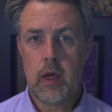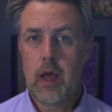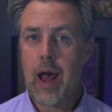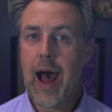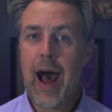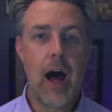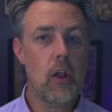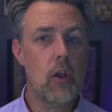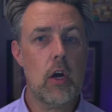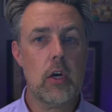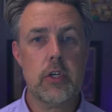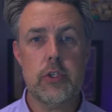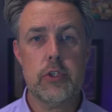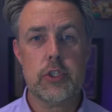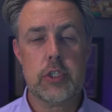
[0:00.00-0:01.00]
How long
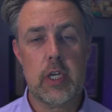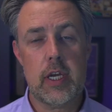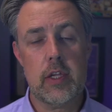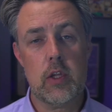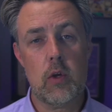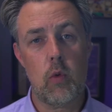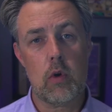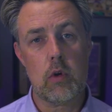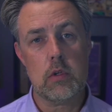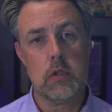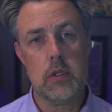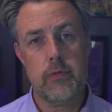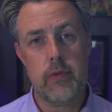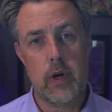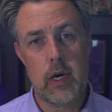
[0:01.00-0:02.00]
do you stay in the world
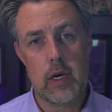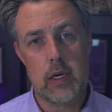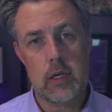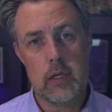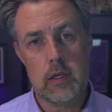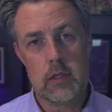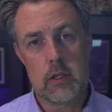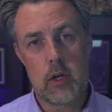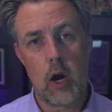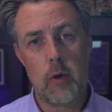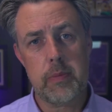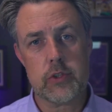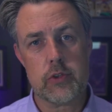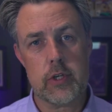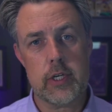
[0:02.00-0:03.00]
of
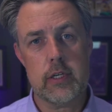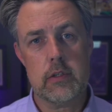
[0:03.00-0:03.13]
carpentry?